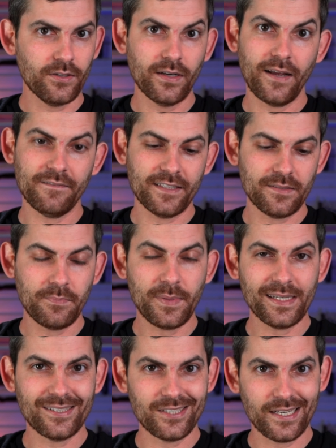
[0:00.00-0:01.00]
you don't have this
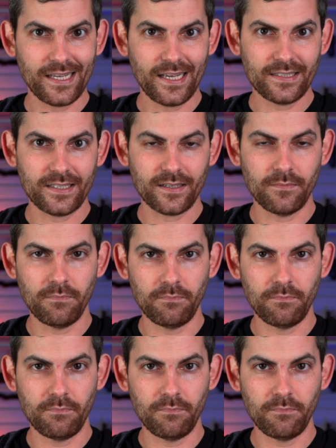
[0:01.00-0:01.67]
big gigantic